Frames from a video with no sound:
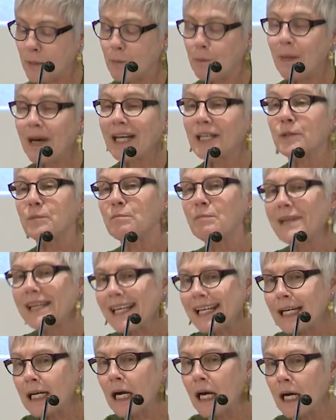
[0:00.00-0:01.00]
but
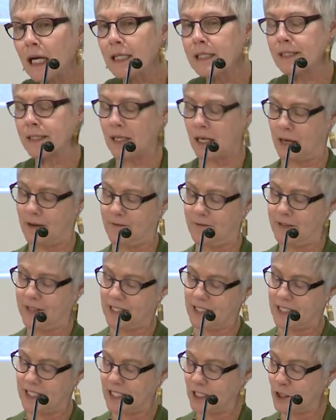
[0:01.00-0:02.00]
because of
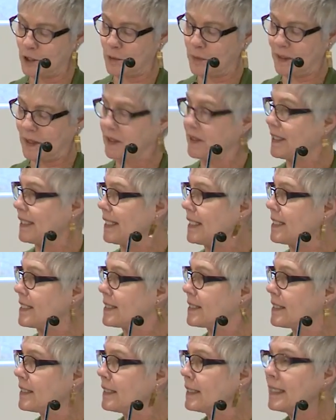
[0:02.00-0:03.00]
his
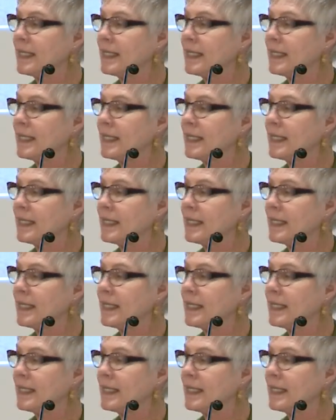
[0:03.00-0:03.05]
disabilities.